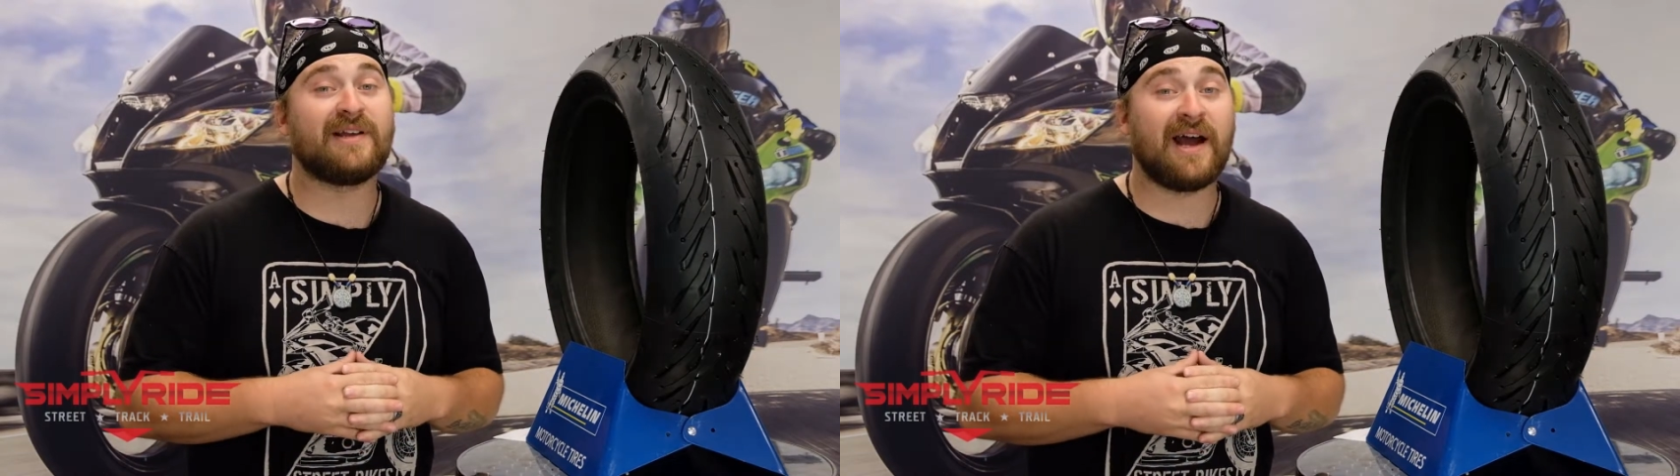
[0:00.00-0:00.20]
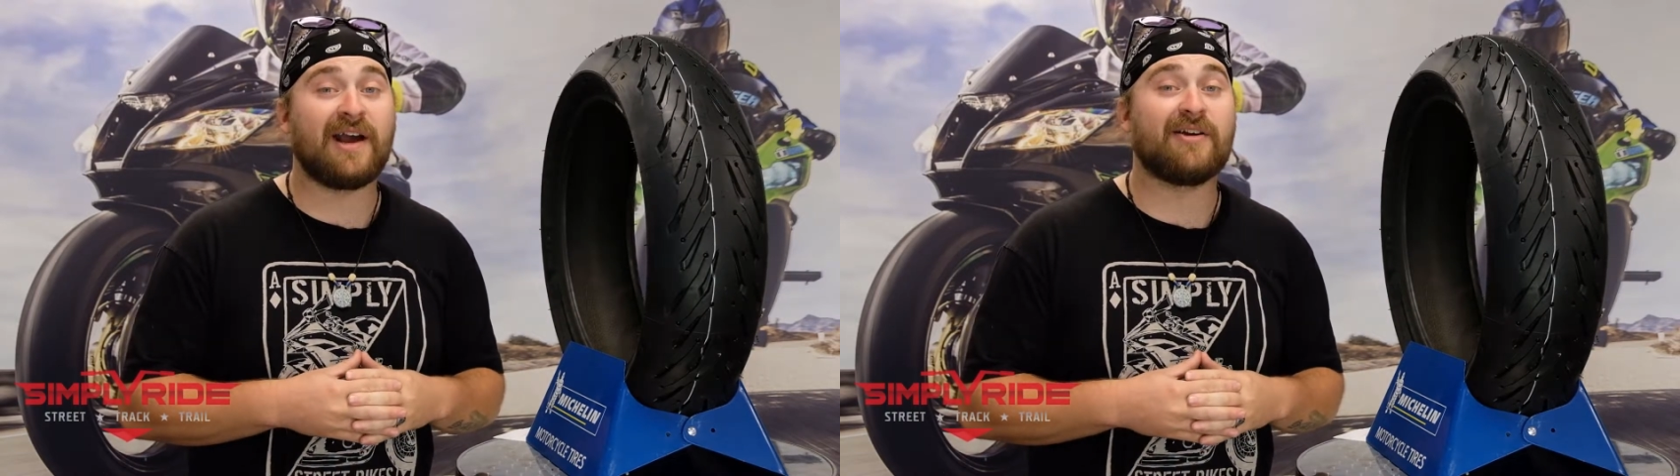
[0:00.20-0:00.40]

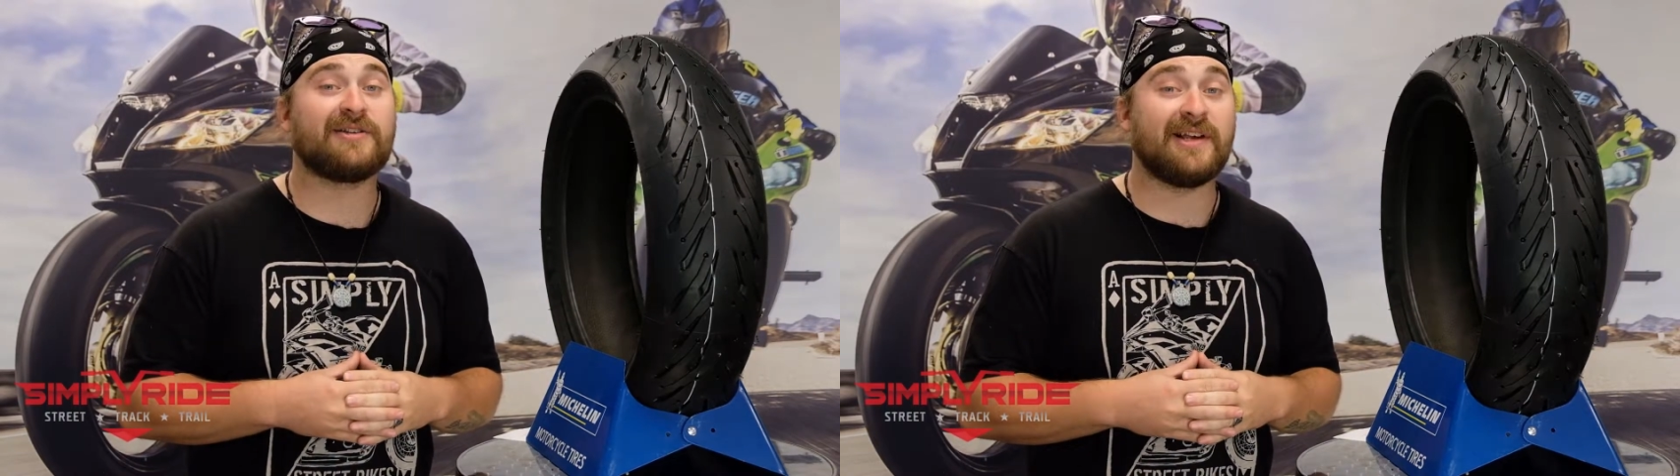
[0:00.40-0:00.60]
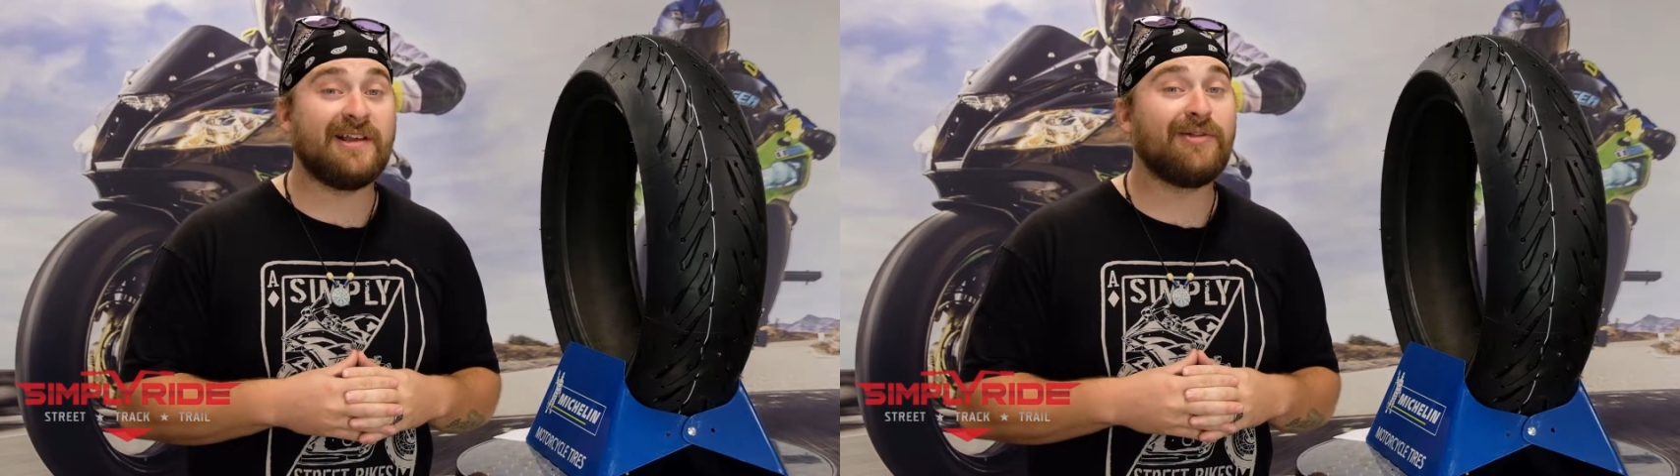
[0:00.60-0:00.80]

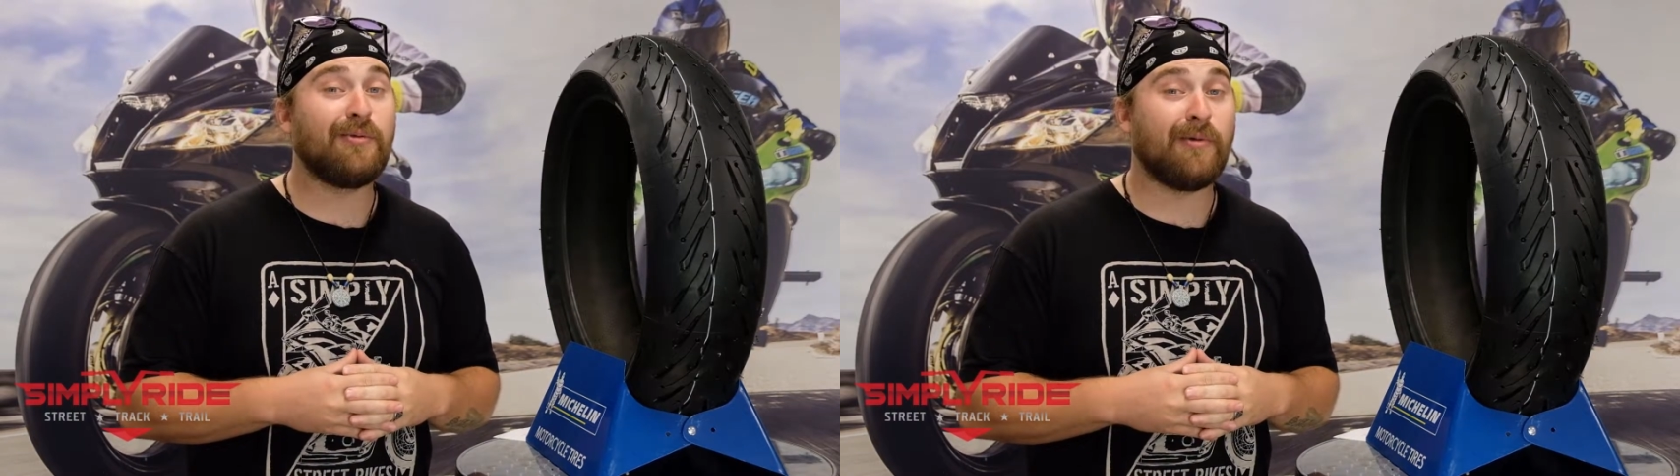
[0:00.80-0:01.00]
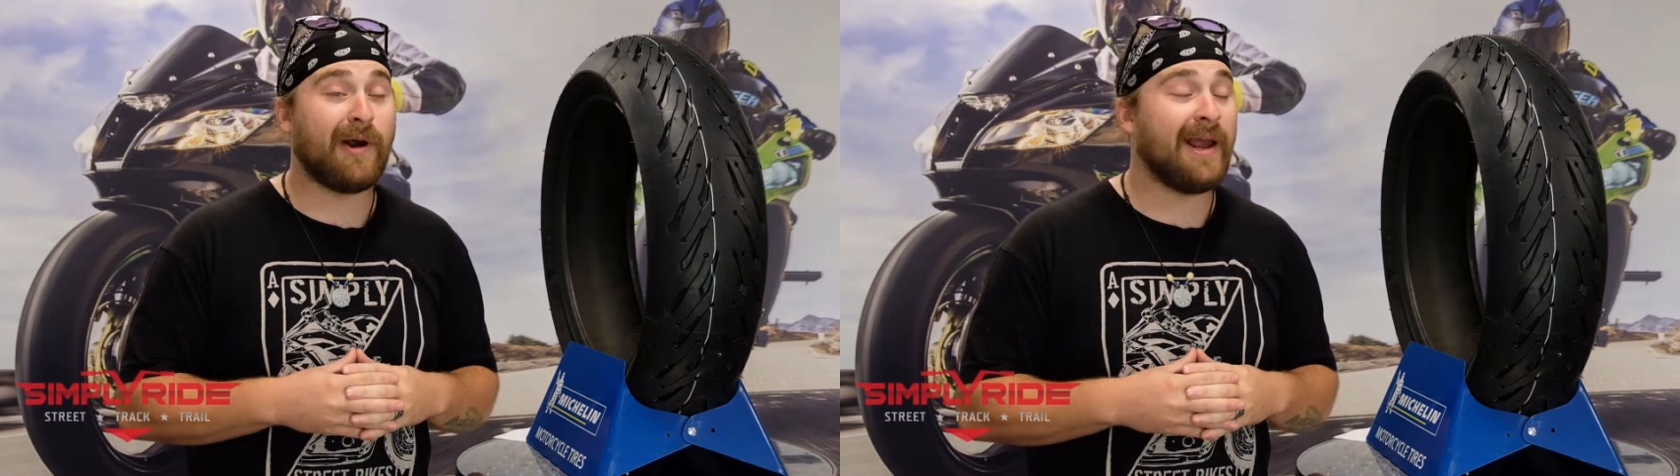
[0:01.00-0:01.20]
tires in the
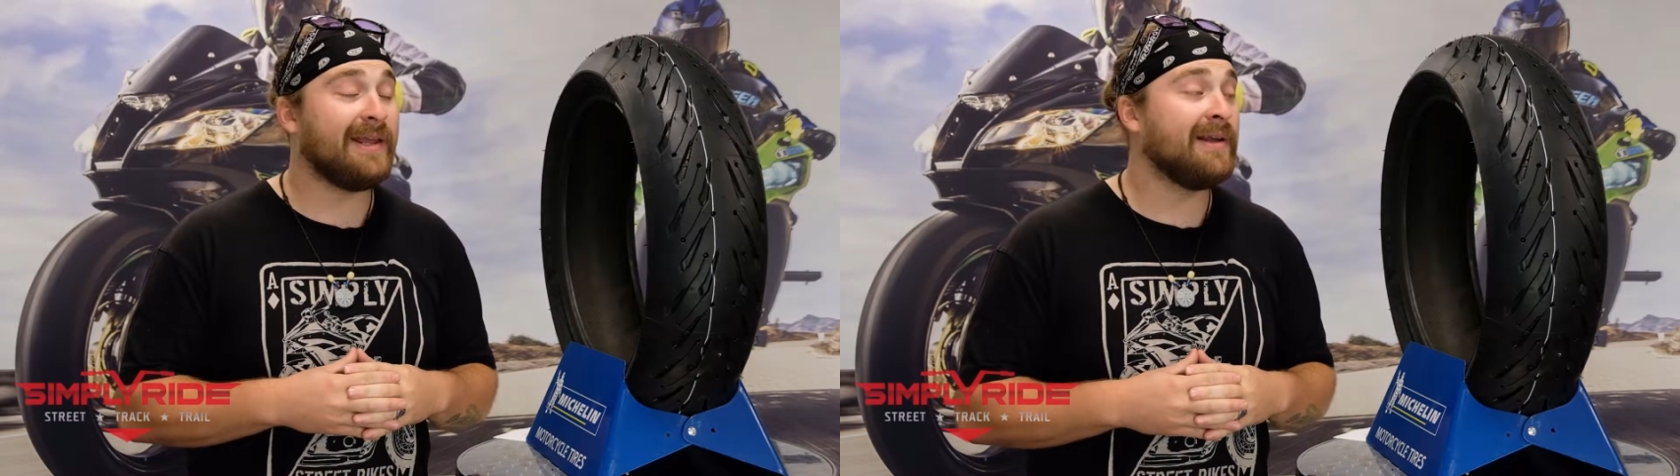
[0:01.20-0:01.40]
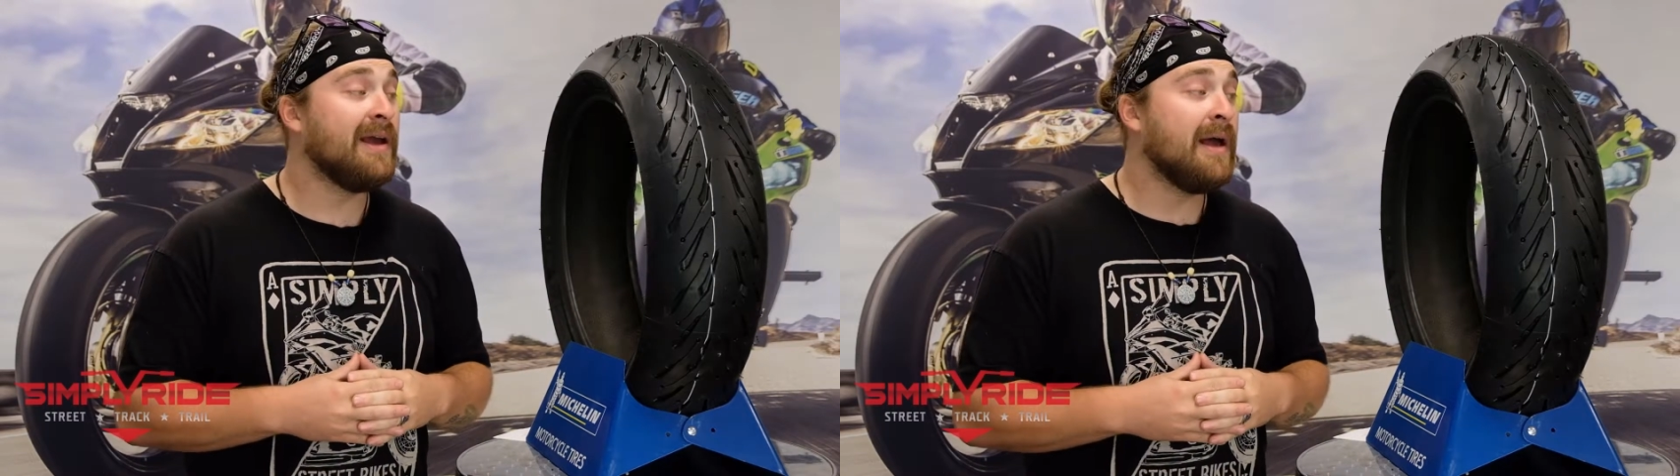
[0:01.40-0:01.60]

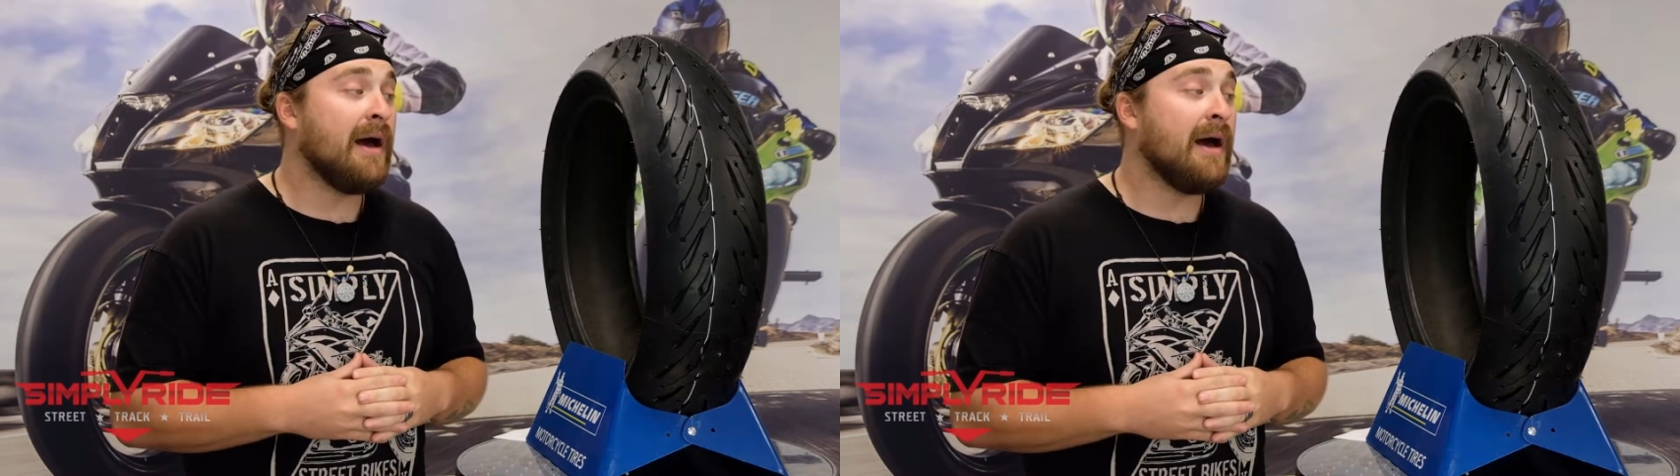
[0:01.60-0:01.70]
rain